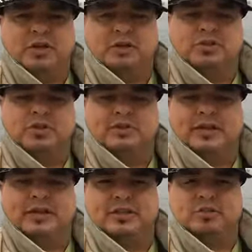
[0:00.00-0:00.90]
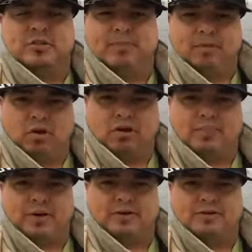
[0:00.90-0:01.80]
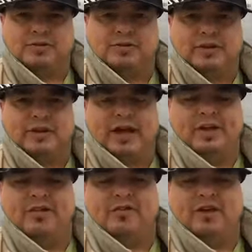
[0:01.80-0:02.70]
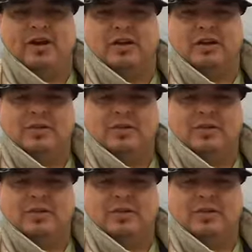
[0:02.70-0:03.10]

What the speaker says: and turn that into a blog post. So now you've got